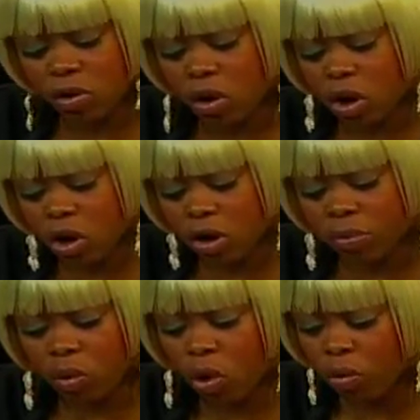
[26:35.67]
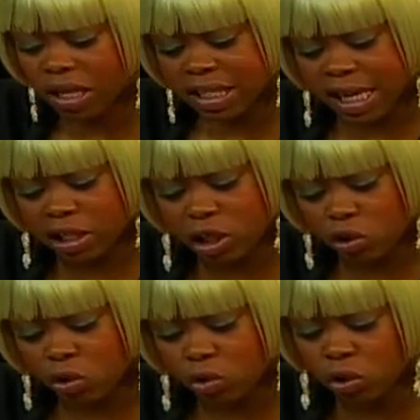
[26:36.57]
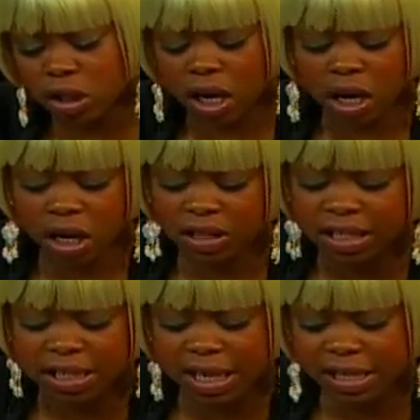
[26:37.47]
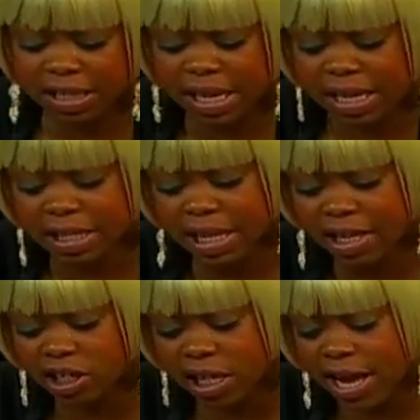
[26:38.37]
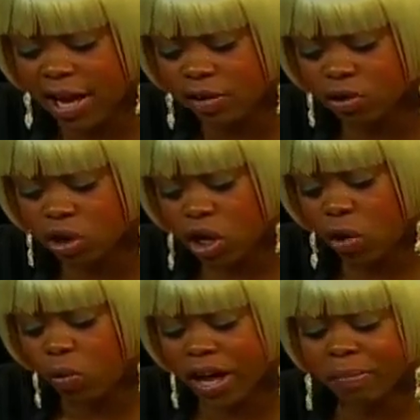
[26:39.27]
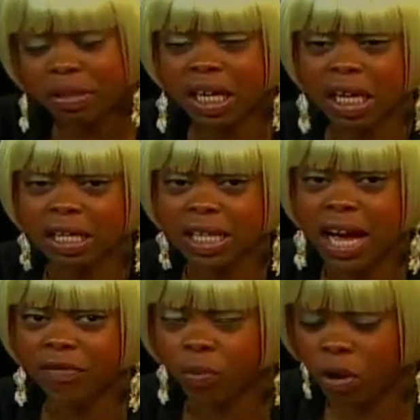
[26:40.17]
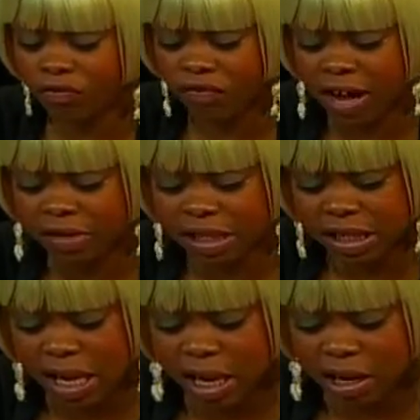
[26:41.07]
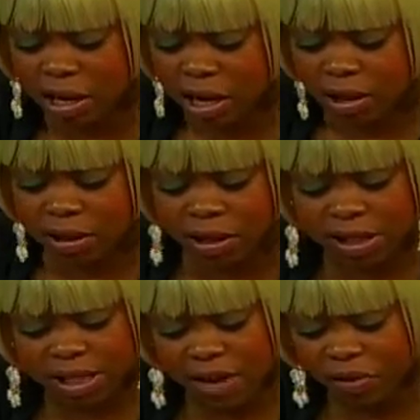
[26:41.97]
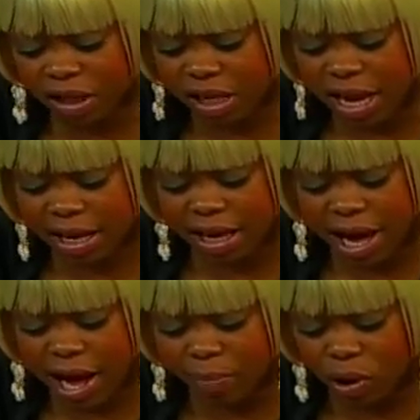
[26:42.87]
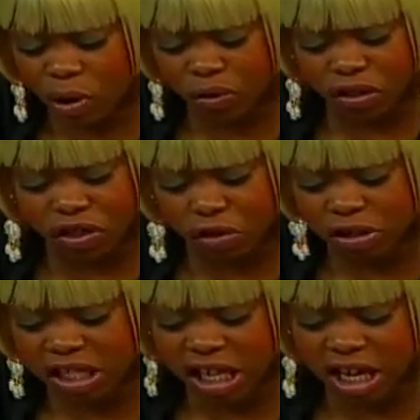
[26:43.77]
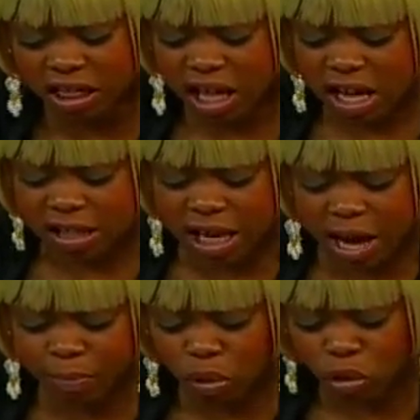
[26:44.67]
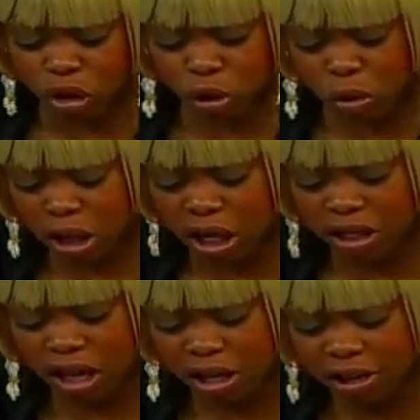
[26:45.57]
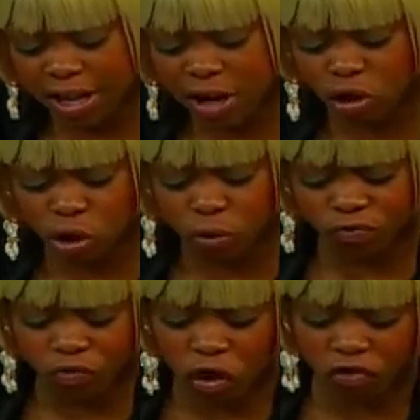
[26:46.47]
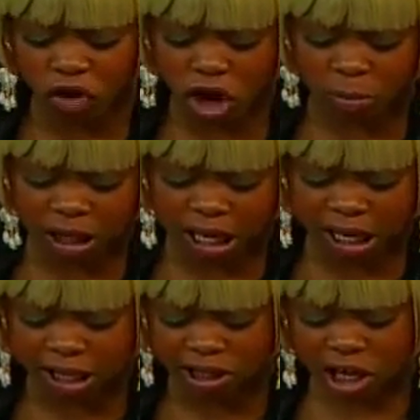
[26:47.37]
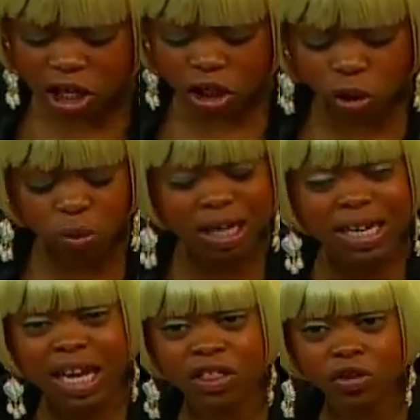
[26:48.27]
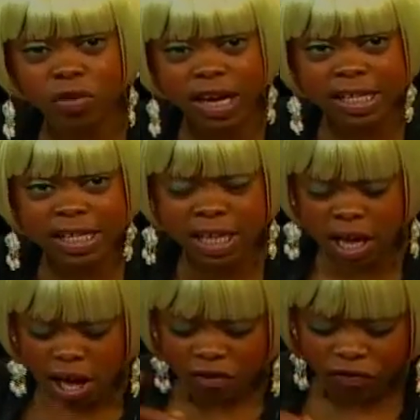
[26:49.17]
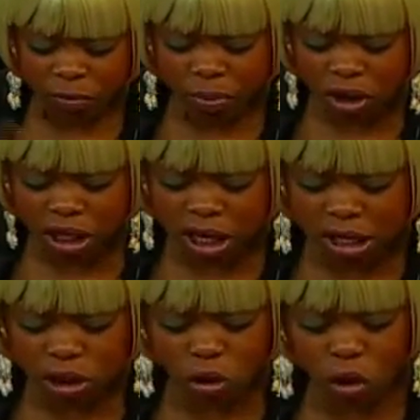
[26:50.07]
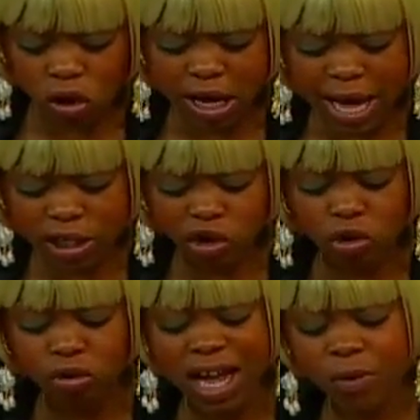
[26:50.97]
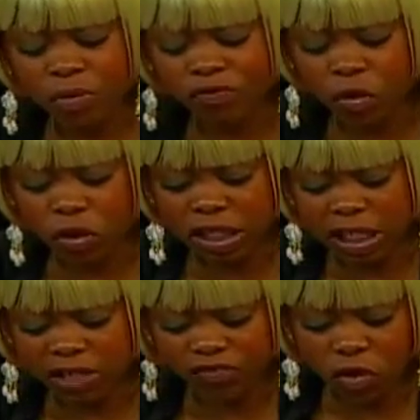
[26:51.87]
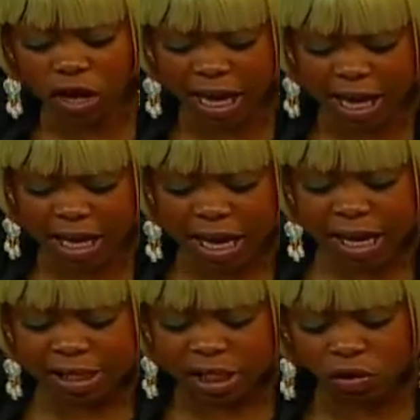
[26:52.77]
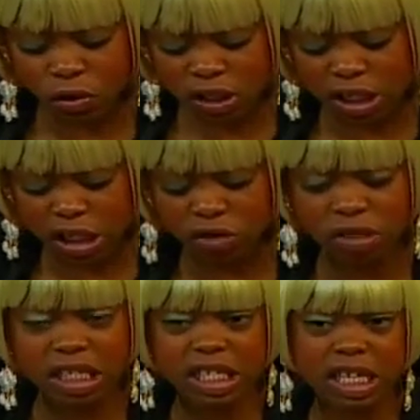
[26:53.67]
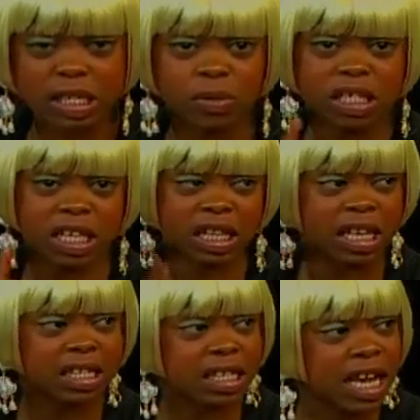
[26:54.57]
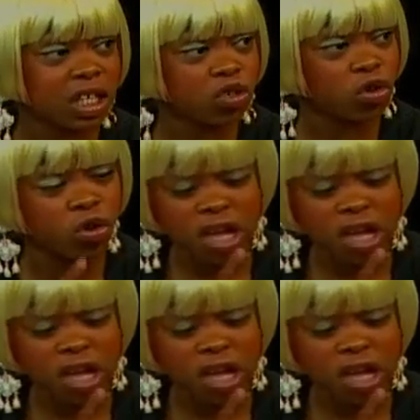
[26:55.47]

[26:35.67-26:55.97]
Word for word: Um, always at Salutes. Uh, the sixth he has Lady Lounge, White Plains after work five to ten. The seventh he got Cabo. The thirteenth Taboo. The twentieth Honey Lounge. June fourth Harlem Lanes. 29th Crazy. For bookings, call Castro 914-648-0636. Once again, that's Castro.